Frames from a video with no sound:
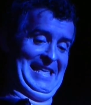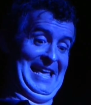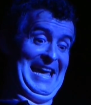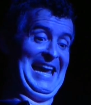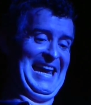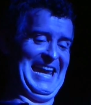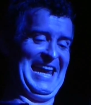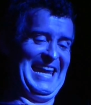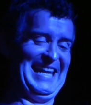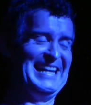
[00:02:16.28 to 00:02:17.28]

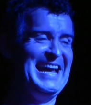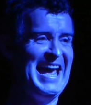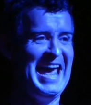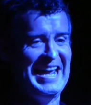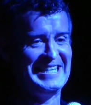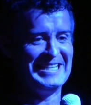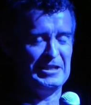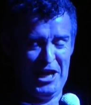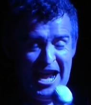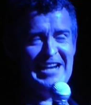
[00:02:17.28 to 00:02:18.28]
Hey, heads,
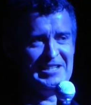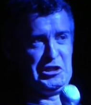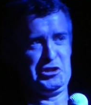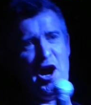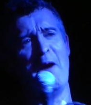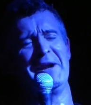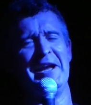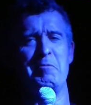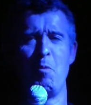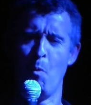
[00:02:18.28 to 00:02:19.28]
tails,
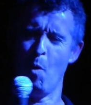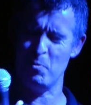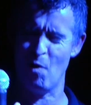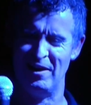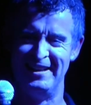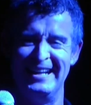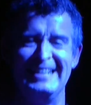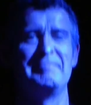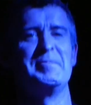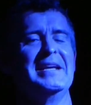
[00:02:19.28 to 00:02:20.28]
Germany, 1-1.
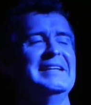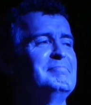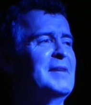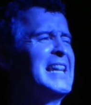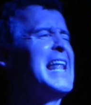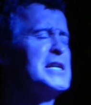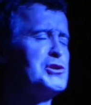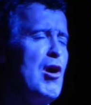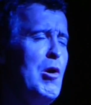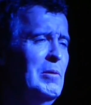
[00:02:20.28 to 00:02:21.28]
Last
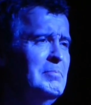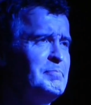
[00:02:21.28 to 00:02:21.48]
throw.